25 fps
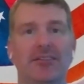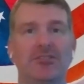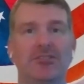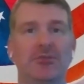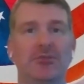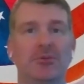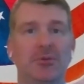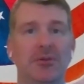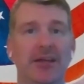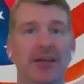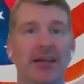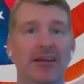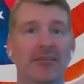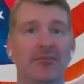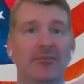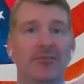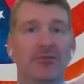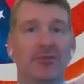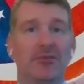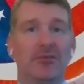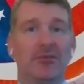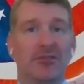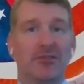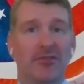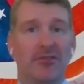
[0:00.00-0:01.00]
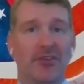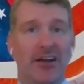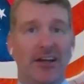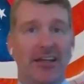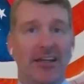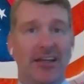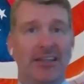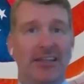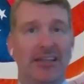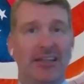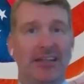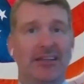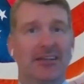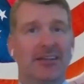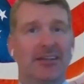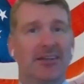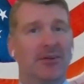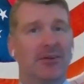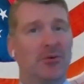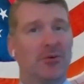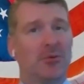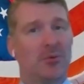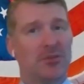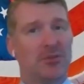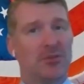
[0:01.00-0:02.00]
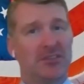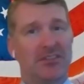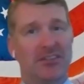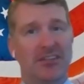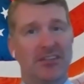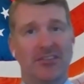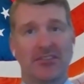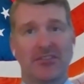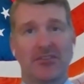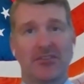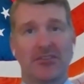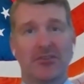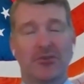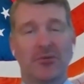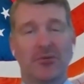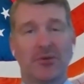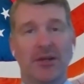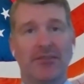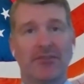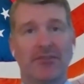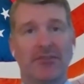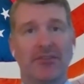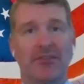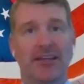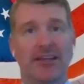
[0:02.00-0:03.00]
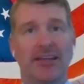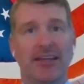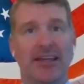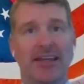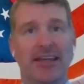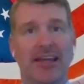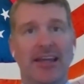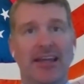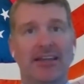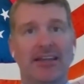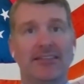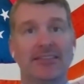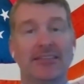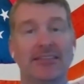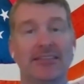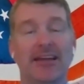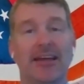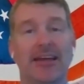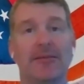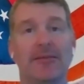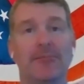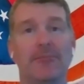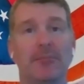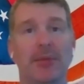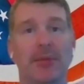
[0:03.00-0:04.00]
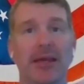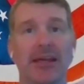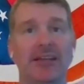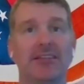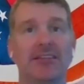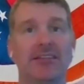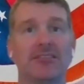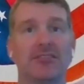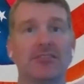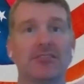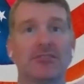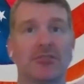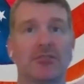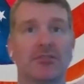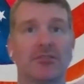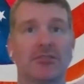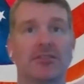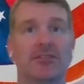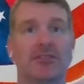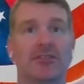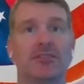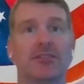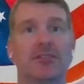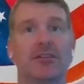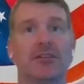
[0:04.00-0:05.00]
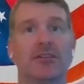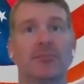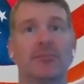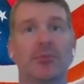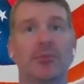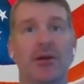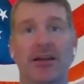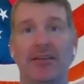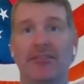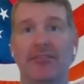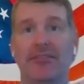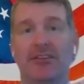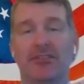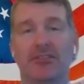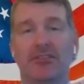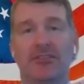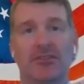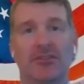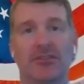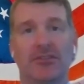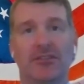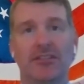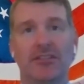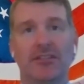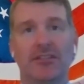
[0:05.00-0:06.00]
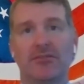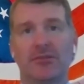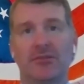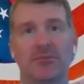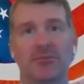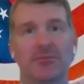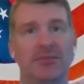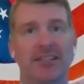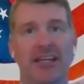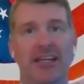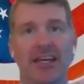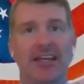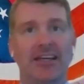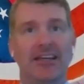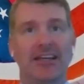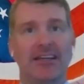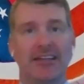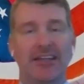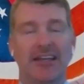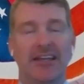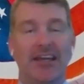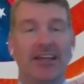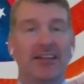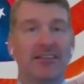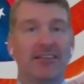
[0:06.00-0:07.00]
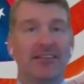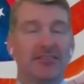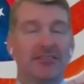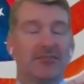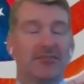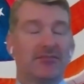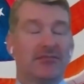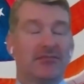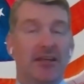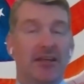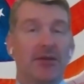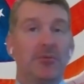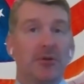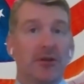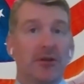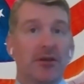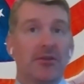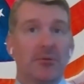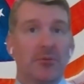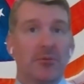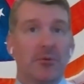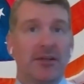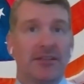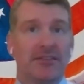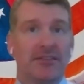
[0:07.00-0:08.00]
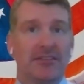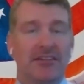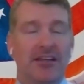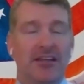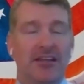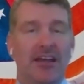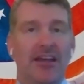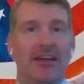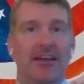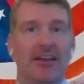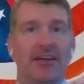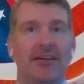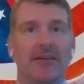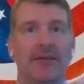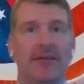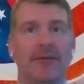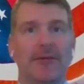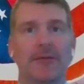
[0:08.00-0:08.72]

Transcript: issue an adverse finding, which doesn't look great for the case, and may discourage private attorneys from taking a case they would otherwise take.